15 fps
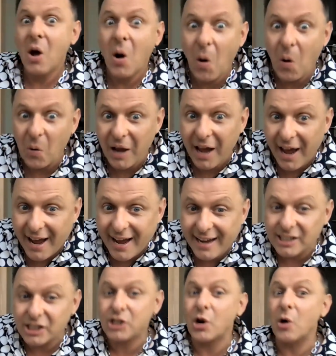Okay,
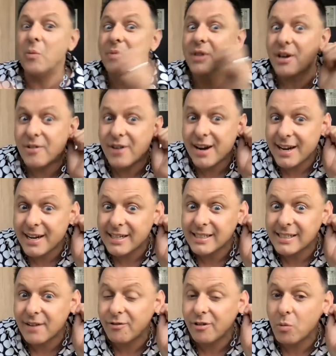show me your ears,
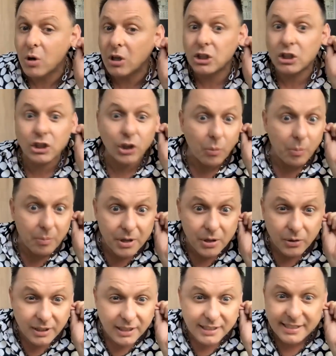everyone. Show me your
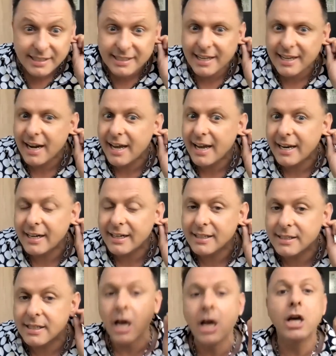listening ears.
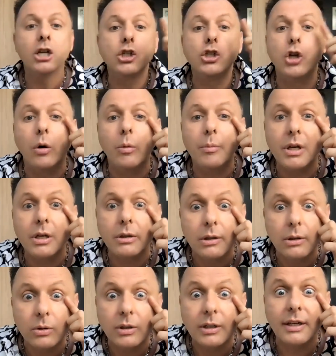Show me your
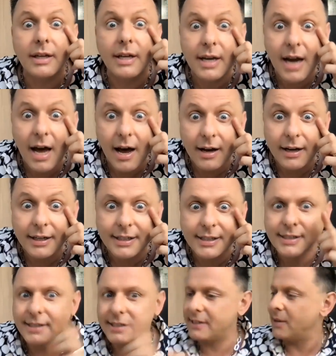looking
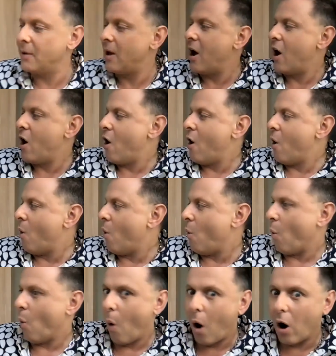eyes.
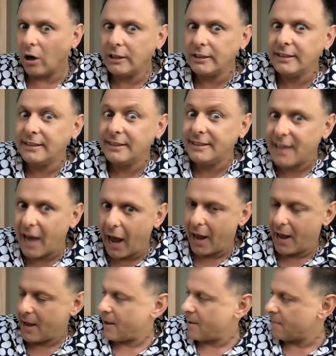One
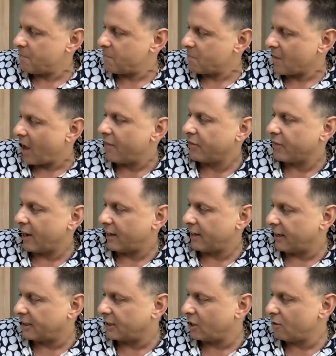day, the
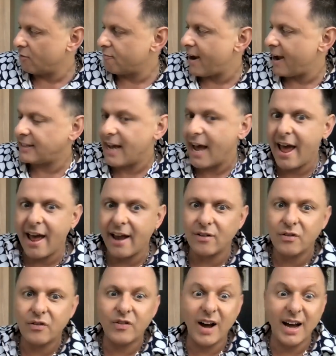Little Red Hen
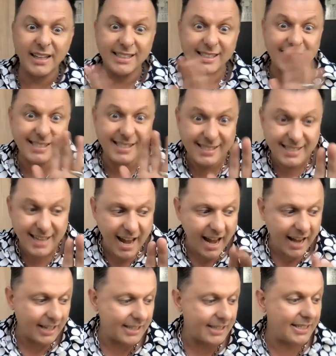finds
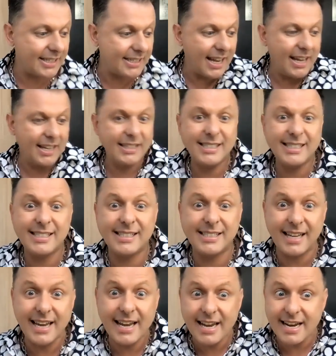6
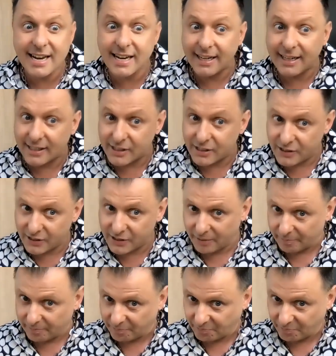seeds.